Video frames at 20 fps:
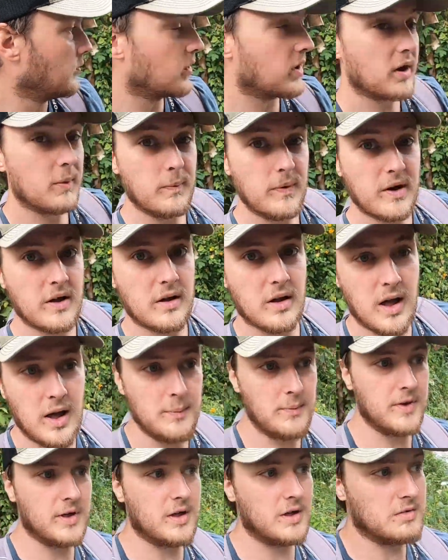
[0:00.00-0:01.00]
we're going to be
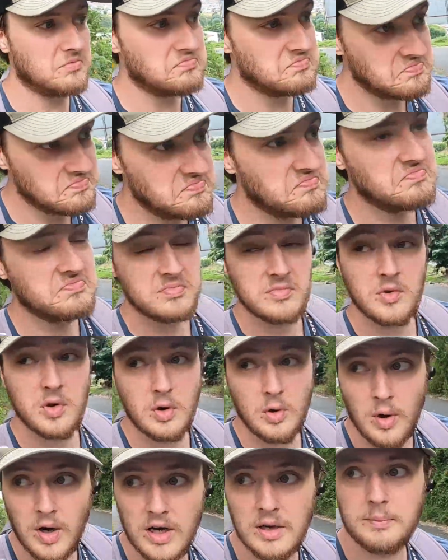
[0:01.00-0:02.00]
climbing
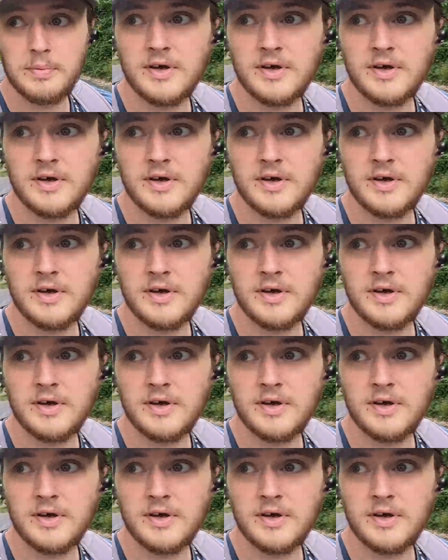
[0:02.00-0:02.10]
quite a